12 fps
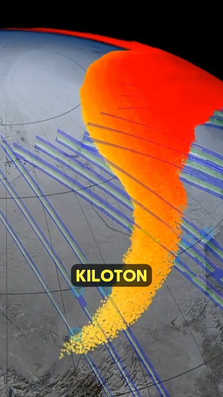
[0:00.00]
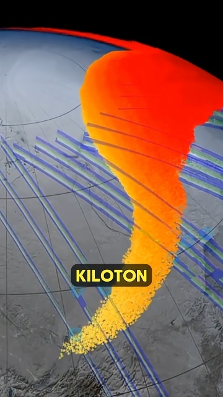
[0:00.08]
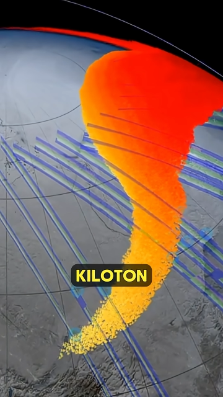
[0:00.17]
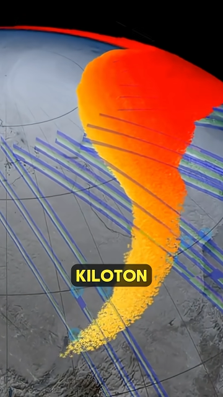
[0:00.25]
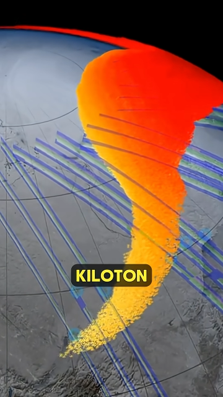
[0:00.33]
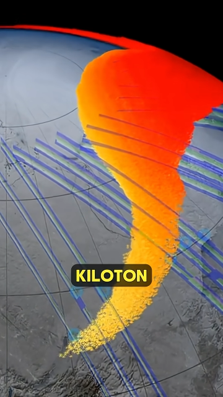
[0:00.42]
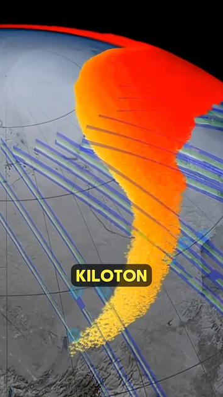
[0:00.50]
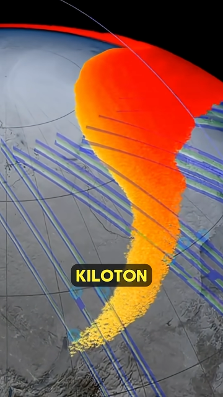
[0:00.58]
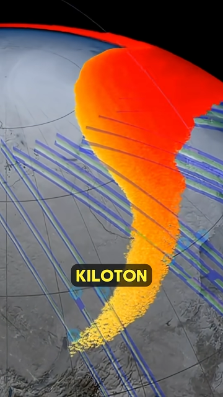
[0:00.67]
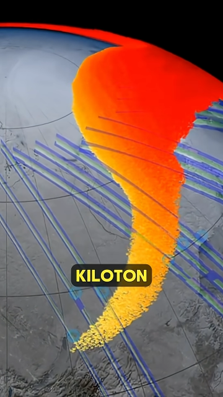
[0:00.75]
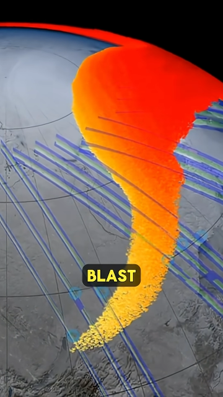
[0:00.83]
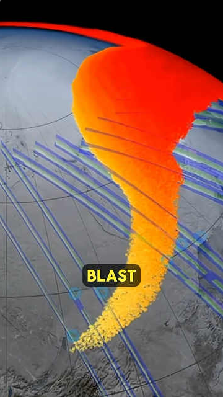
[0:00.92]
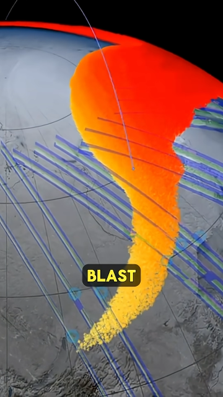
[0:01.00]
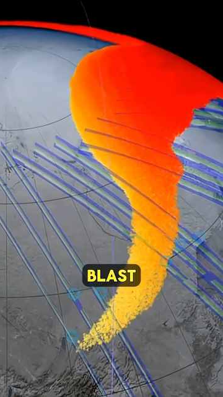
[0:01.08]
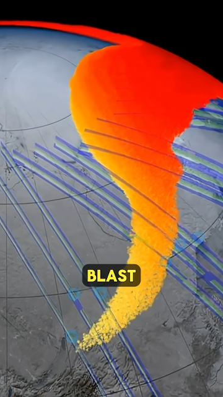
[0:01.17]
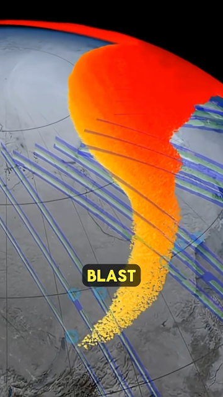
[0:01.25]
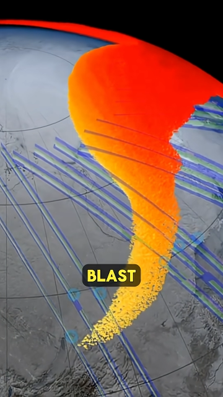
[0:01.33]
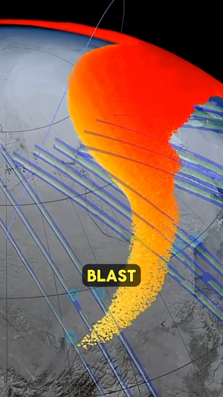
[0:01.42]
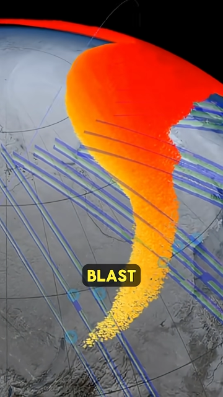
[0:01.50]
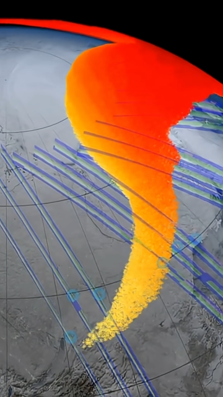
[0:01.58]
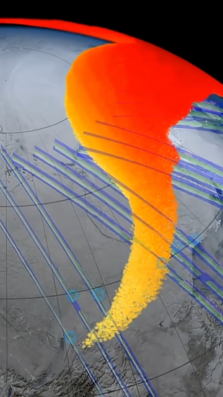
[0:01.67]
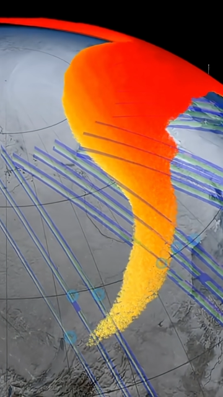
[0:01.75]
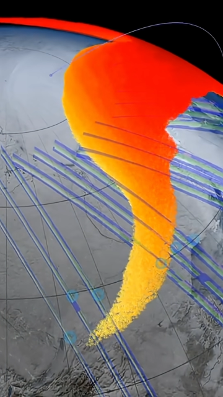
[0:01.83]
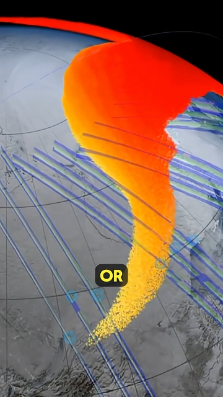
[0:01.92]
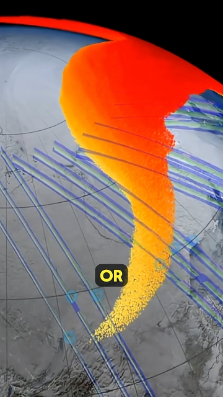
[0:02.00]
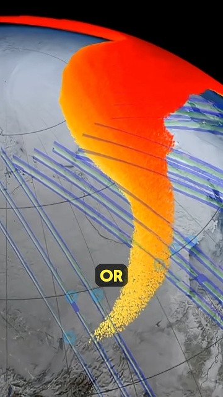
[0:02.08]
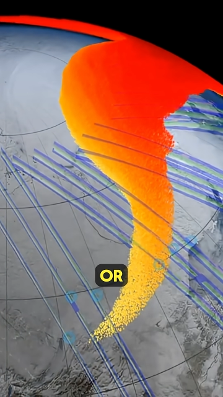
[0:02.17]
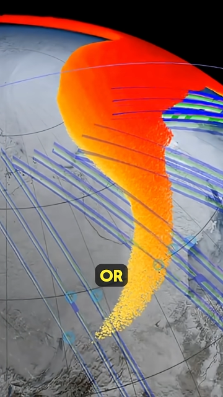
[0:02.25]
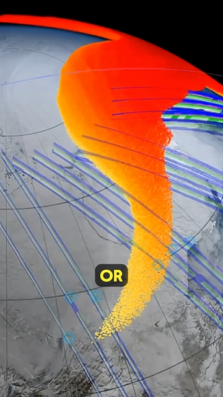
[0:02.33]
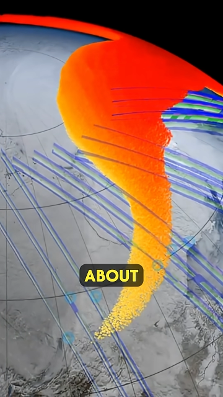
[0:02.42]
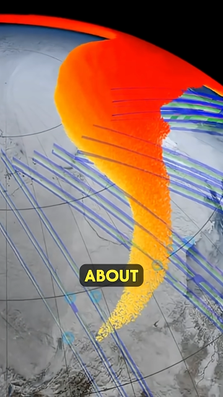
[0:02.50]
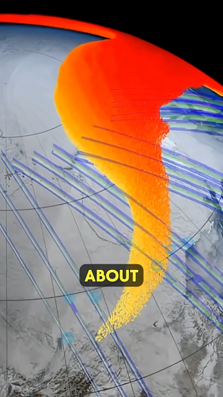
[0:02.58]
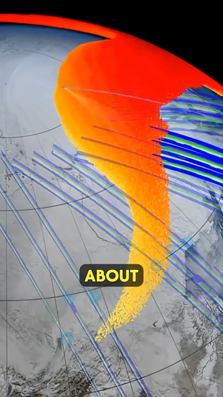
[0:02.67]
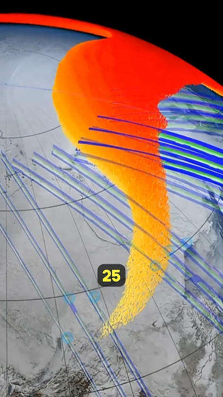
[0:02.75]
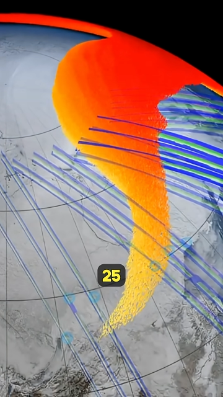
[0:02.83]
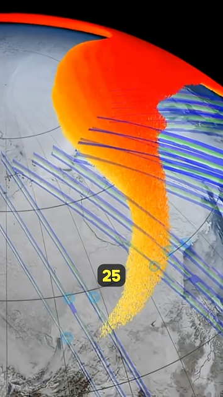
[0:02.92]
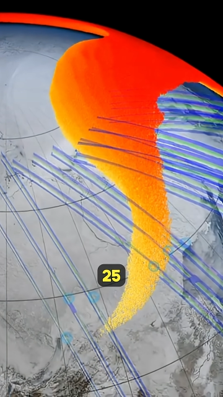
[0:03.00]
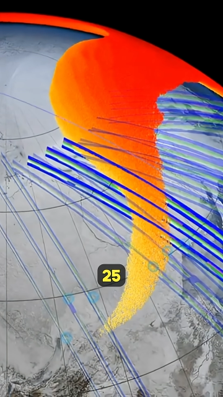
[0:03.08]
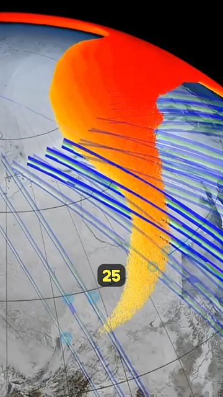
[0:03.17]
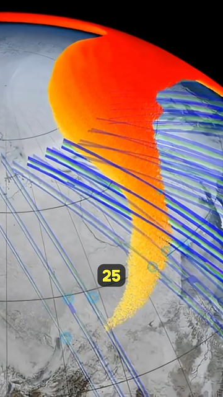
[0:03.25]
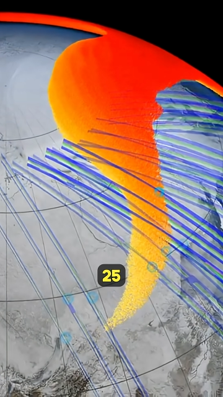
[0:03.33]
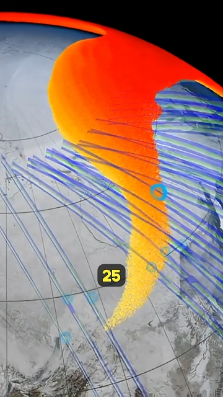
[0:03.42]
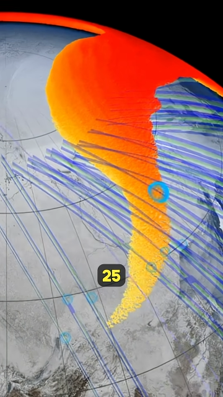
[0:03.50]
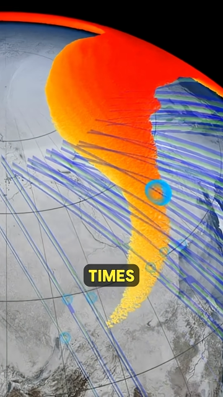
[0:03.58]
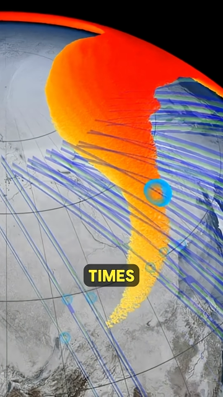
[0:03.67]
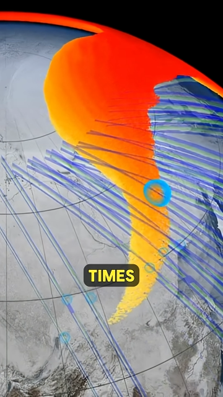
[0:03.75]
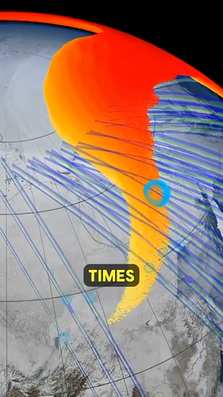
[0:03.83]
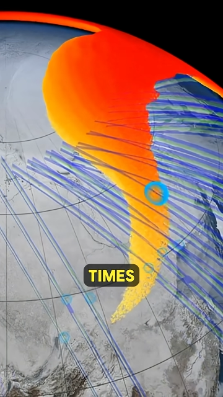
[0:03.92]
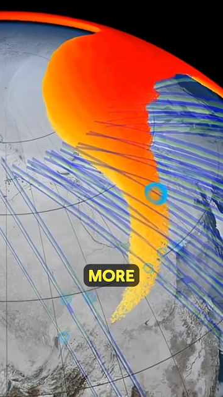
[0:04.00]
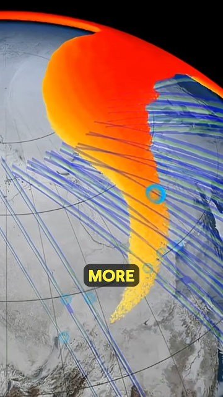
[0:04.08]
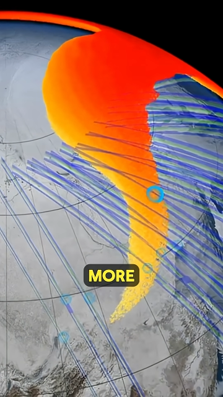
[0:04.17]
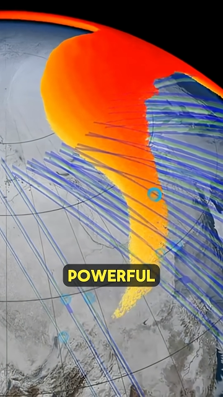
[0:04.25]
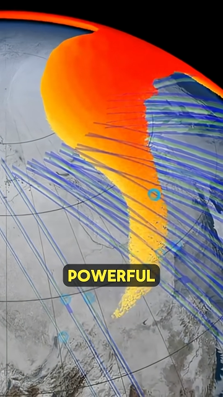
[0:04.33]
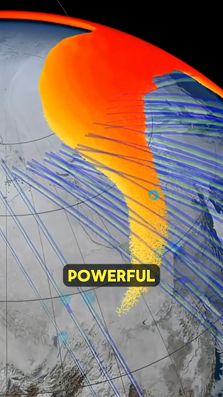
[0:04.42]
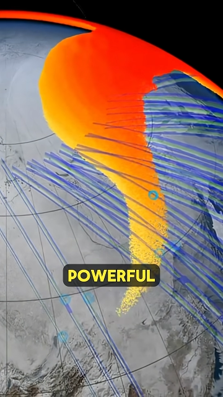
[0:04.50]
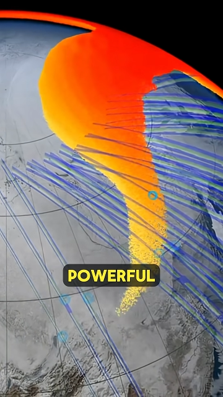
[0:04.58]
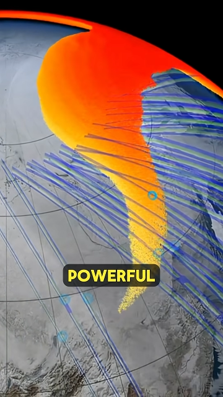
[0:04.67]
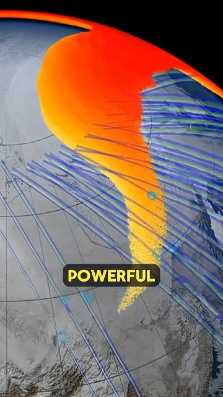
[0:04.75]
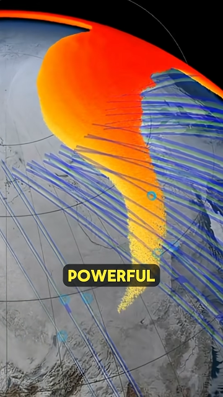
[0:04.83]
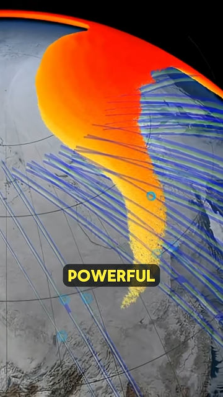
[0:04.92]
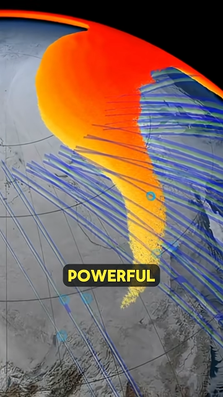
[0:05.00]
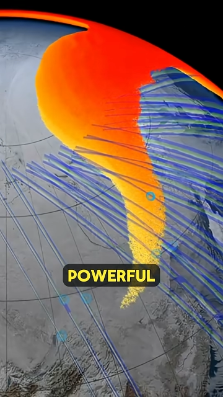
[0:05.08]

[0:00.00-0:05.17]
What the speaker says: [unreadable: no face in view]